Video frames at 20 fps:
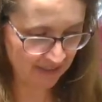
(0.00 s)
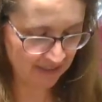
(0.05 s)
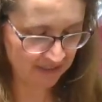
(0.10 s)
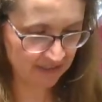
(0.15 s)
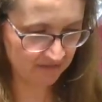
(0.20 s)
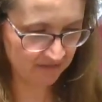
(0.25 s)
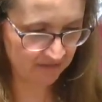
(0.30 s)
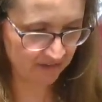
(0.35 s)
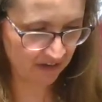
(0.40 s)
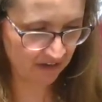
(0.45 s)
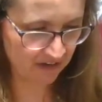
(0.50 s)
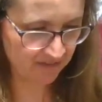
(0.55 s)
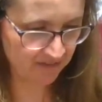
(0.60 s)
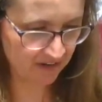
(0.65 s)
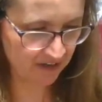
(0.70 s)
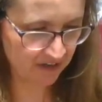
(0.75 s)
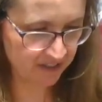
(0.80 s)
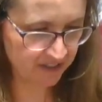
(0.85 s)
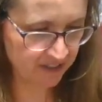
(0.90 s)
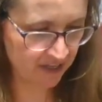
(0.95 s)
It's a very,
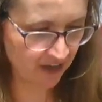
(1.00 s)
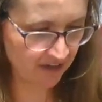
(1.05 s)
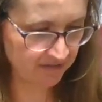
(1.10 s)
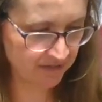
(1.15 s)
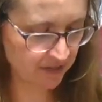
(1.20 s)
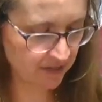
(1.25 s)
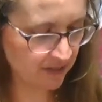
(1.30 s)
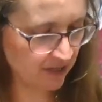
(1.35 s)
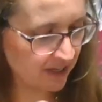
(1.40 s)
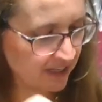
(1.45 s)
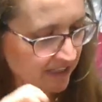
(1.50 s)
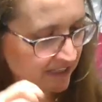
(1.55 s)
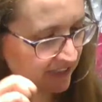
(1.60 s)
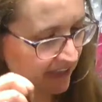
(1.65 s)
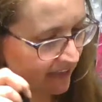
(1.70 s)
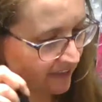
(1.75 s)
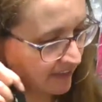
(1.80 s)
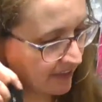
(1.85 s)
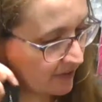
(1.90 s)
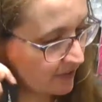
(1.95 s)
very soft
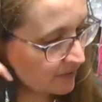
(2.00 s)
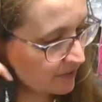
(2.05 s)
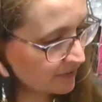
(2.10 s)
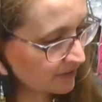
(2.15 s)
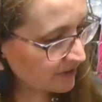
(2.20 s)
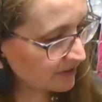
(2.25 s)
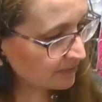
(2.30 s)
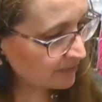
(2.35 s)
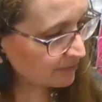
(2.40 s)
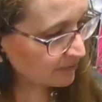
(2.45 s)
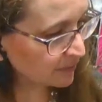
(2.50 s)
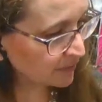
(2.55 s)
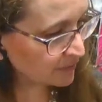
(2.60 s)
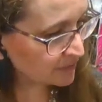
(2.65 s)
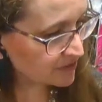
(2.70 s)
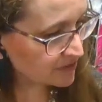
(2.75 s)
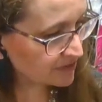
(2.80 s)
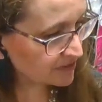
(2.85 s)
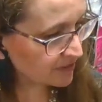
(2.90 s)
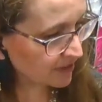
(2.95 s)
yellow
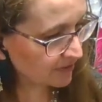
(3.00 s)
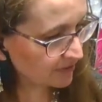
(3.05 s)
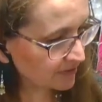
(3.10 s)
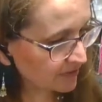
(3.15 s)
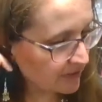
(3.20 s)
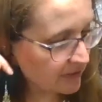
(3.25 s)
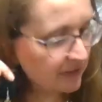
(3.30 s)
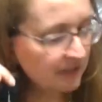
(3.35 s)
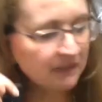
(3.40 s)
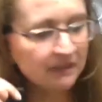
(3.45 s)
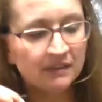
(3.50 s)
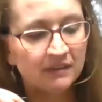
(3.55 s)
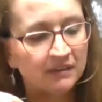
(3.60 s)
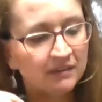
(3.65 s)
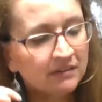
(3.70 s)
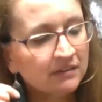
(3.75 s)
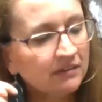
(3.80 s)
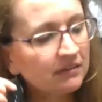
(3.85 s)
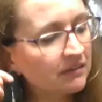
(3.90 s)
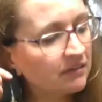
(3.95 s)
moonstone.
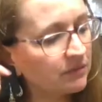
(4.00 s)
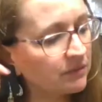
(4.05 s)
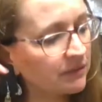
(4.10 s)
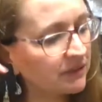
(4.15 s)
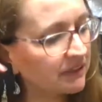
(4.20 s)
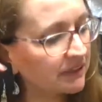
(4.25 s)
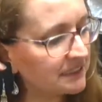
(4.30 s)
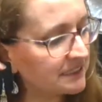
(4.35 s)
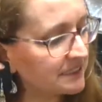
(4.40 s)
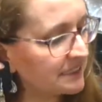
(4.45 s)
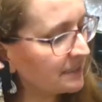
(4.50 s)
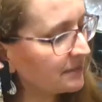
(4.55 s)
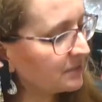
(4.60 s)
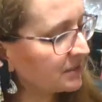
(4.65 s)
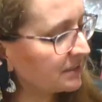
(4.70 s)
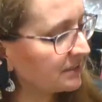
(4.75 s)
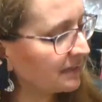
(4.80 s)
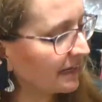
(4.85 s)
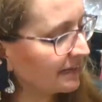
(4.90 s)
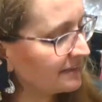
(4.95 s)
Really
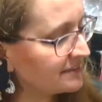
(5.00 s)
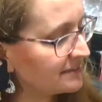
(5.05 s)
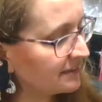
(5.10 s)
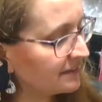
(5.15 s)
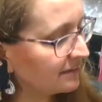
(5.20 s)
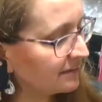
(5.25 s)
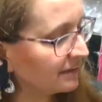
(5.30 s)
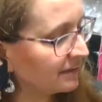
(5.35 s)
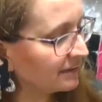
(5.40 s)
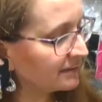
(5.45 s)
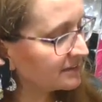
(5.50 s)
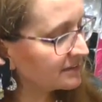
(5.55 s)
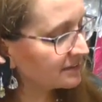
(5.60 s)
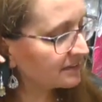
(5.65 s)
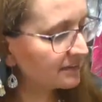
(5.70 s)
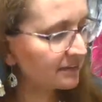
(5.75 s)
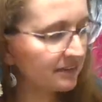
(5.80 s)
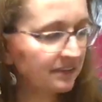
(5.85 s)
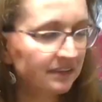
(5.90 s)
timid, nice earrings.